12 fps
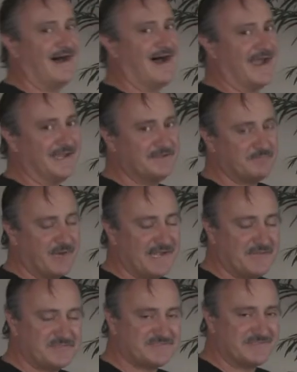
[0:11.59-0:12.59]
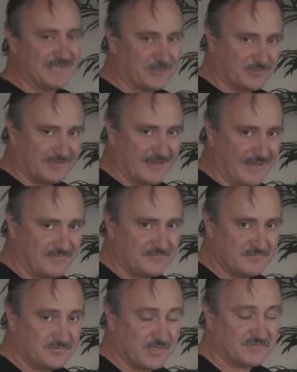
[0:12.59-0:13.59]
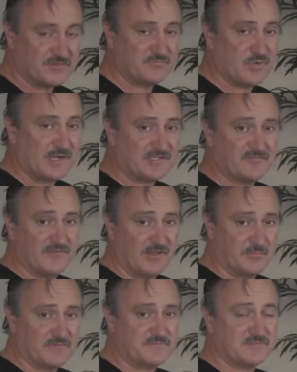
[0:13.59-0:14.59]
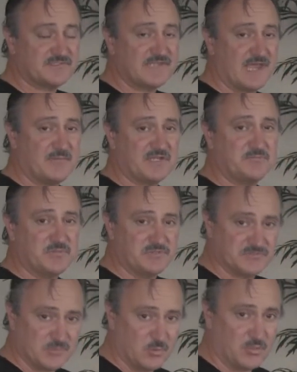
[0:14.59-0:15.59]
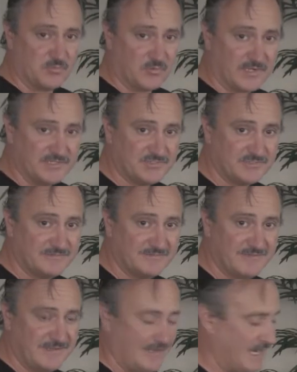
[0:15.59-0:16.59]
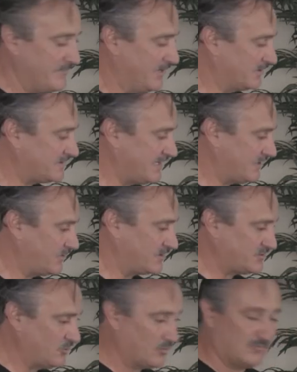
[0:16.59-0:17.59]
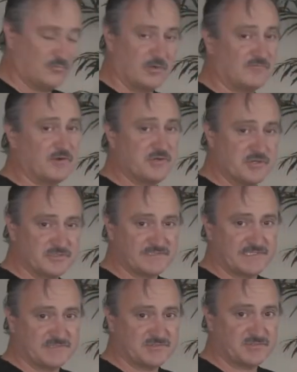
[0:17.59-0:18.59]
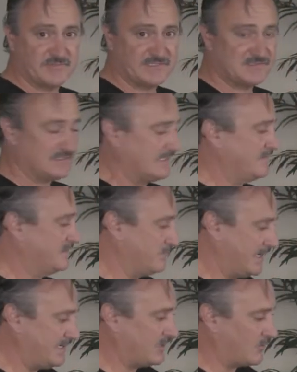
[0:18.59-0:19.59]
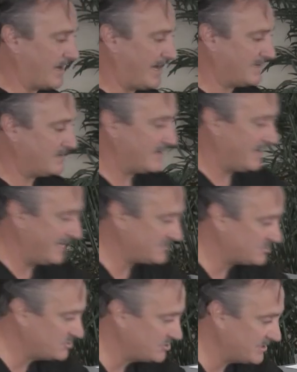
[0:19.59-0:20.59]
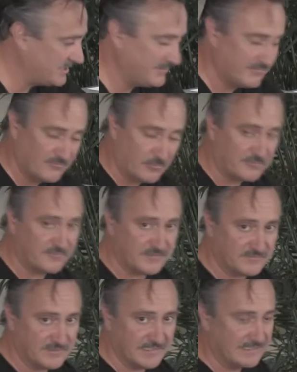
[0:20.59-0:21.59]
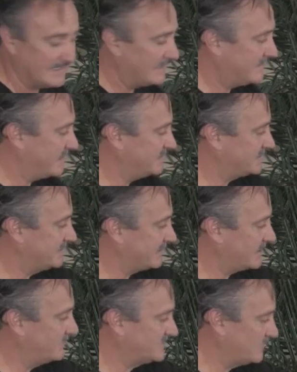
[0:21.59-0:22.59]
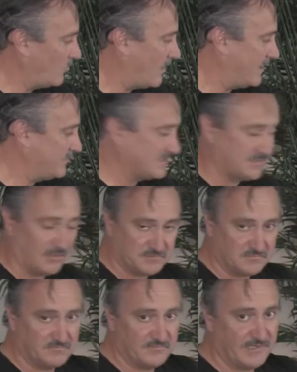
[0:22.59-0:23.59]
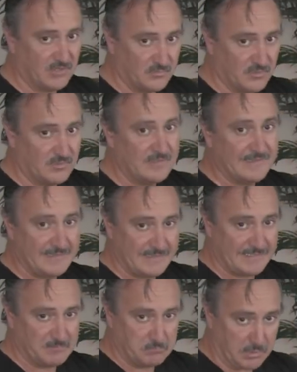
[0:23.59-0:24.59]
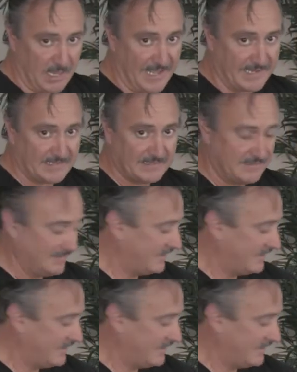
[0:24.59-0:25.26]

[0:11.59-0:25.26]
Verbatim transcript: Hi, my name is Daryl Huff, Director of Product Development for Samick Music Corporation. I'm here to take on a tour of one of our newest instruments, the Mini Grand SG450. Now you see it comes in white, but it's also available in black.